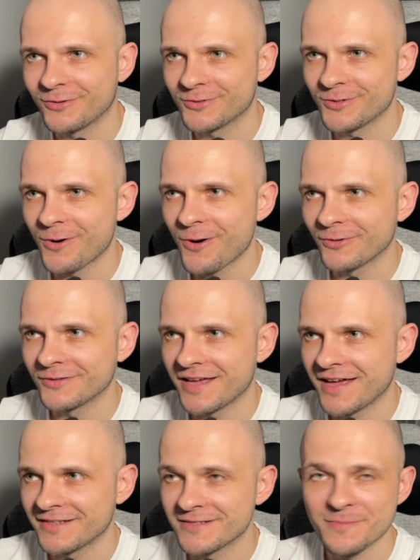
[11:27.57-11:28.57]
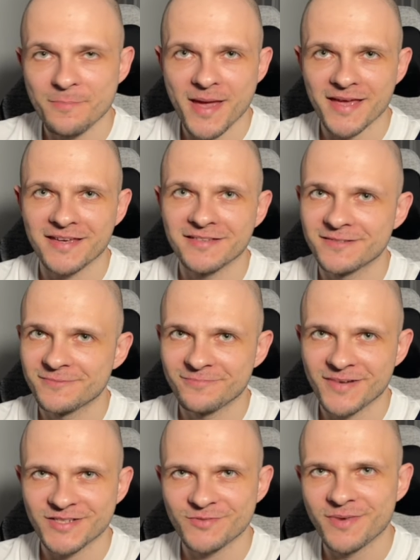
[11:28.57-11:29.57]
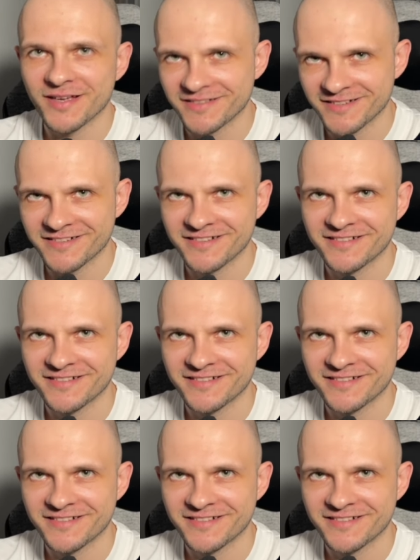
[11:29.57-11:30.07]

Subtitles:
on your own and make it much better.